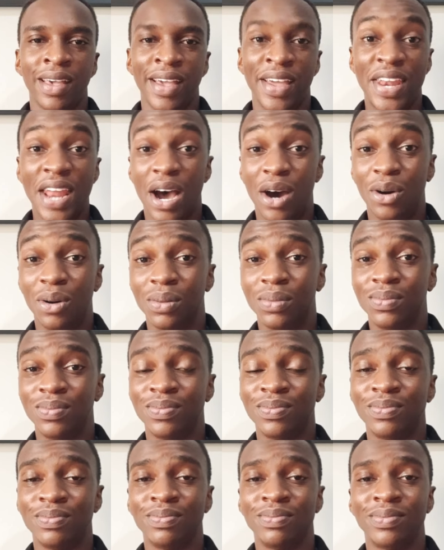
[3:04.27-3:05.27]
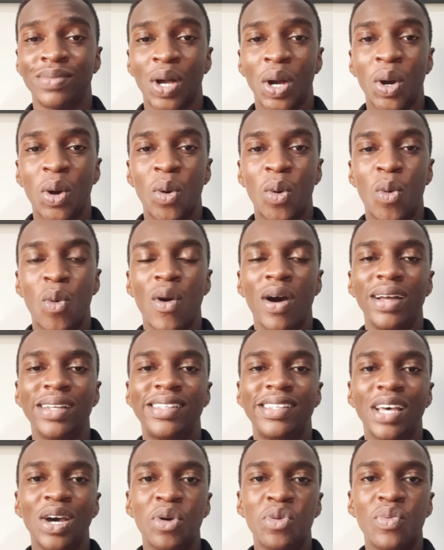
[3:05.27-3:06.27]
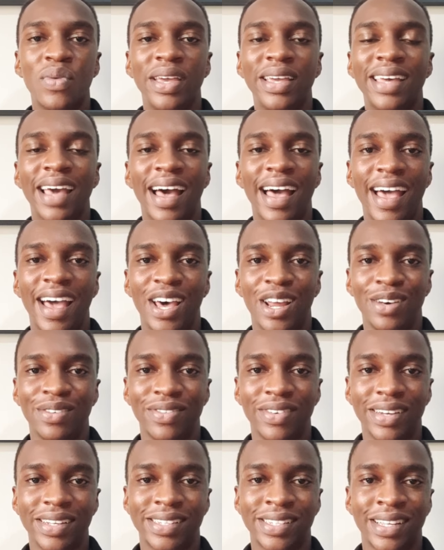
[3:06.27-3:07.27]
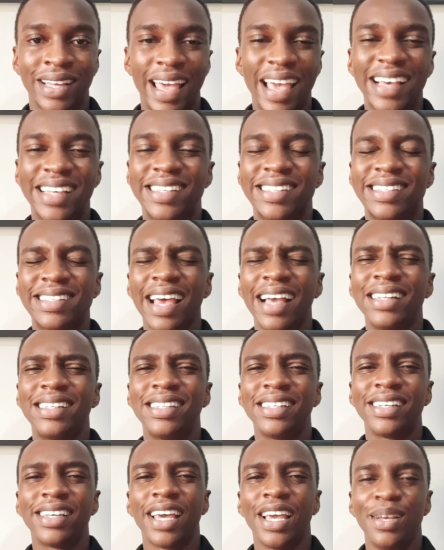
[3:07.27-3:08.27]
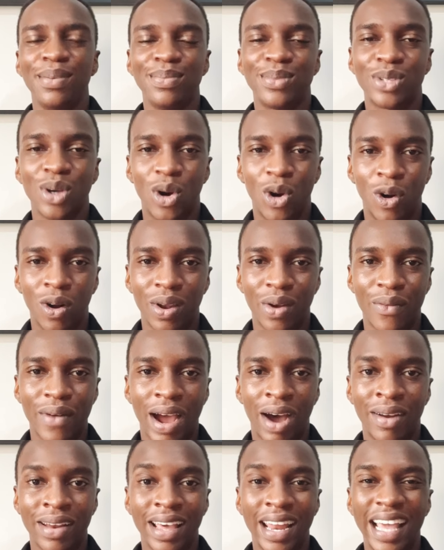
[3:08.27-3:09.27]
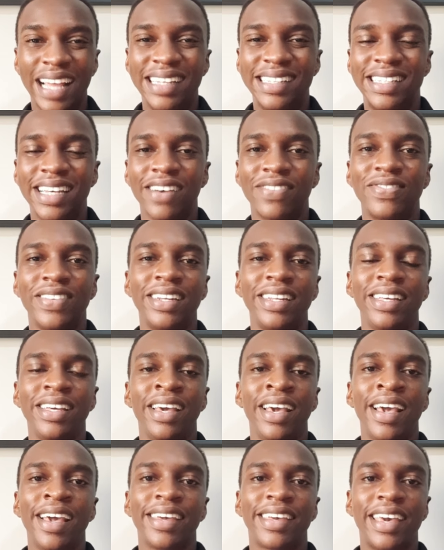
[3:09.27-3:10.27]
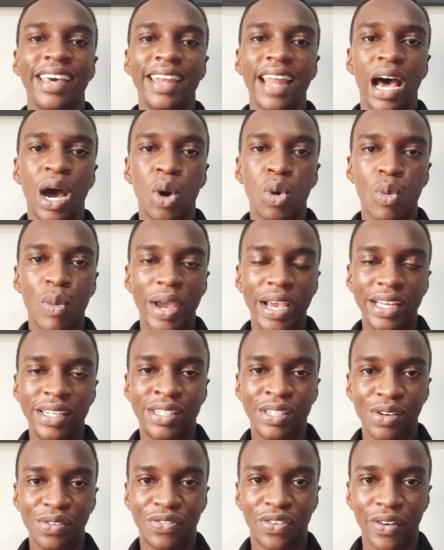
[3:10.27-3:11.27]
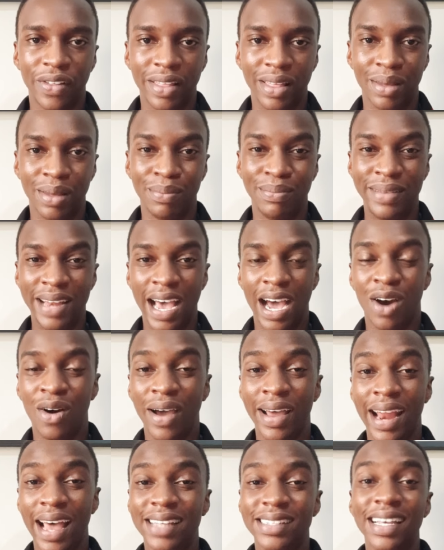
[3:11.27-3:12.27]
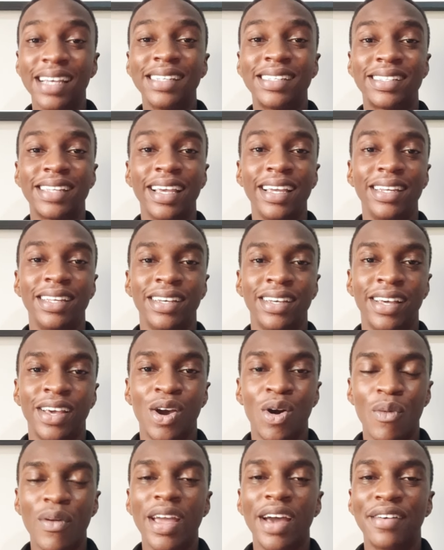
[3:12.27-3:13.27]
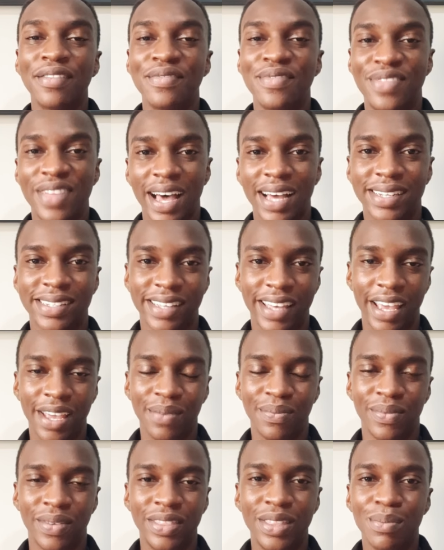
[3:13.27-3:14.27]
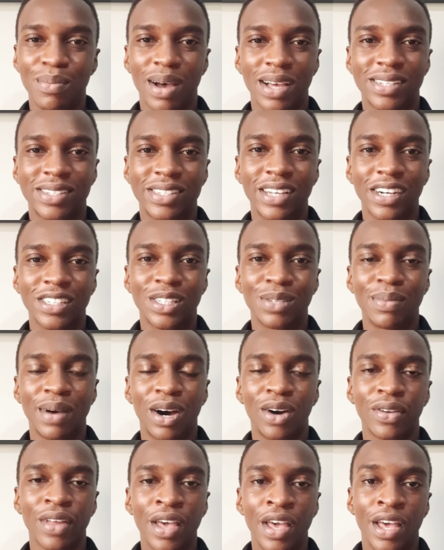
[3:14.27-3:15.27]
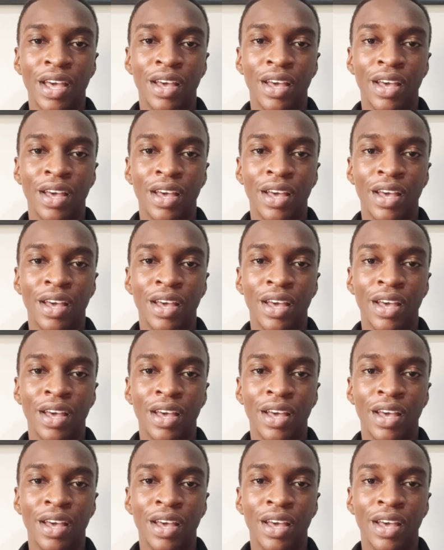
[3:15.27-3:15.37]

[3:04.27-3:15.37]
Now, what a week ahead of us. Exciting games all around, and I definitely cannot wait for them now. And as I said, we have that game, the most talked about